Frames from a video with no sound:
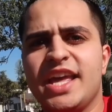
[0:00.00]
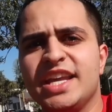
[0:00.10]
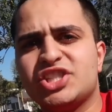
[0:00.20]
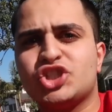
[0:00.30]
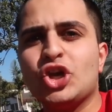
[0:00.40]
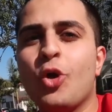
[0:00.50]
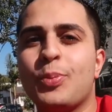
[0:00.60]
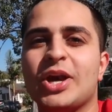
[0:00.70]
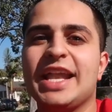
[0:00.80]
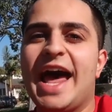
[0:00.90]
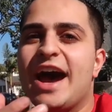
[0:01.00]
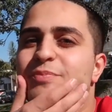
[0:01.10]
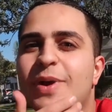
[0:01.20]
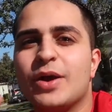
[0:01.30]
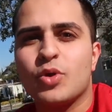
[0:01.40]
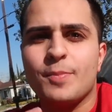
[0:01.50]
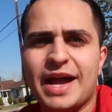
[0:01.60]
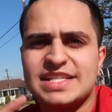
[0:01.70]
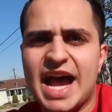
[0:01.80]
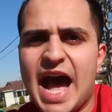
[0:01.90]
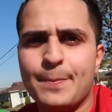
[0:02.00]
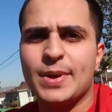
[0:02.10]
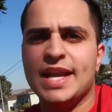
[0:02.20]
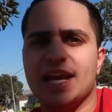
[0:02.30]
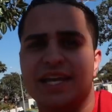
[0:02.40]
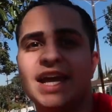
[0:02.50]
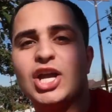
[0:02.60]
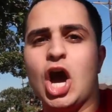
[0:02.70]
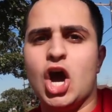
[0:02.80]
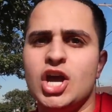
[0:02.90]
It is super loud, but we're about to hop in and get going.